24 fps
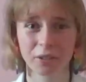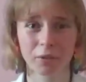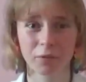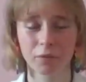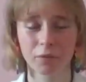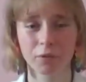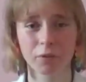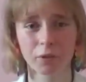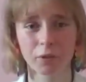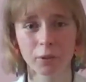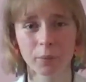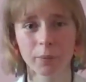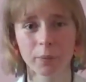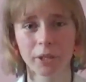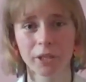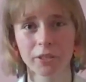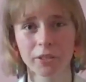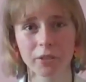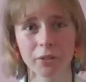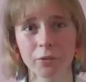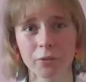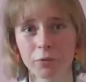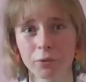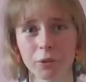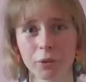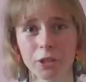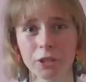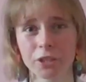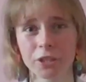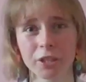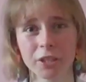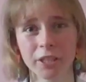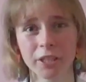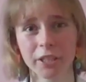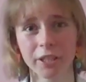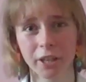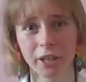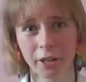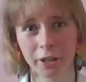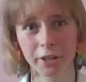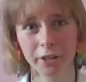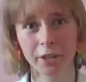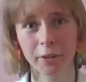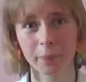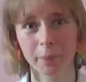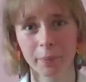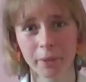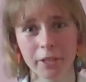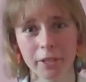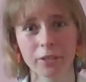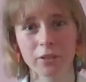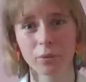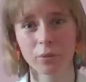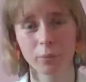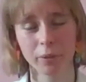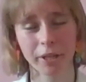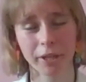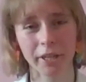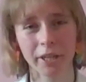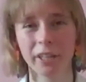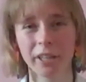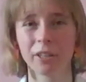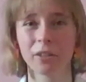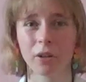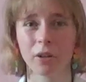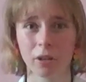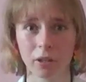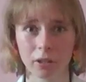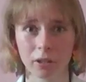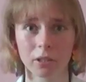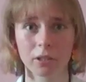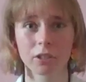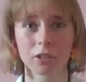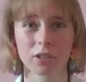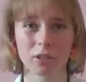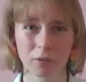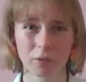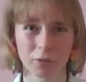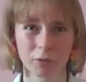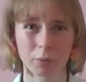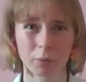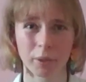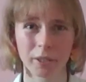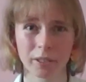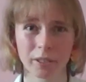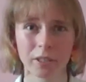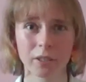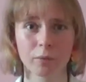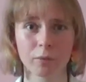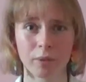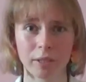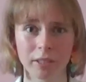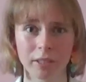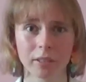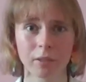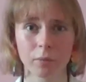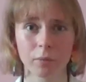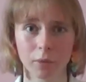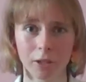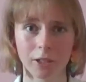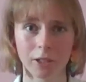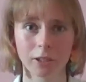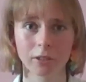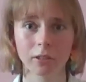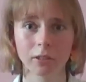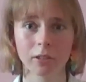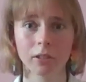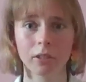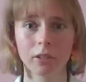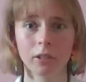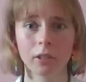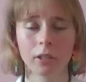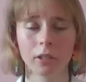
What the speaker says: confirm that unfortunately Antje passed away in August of 2021.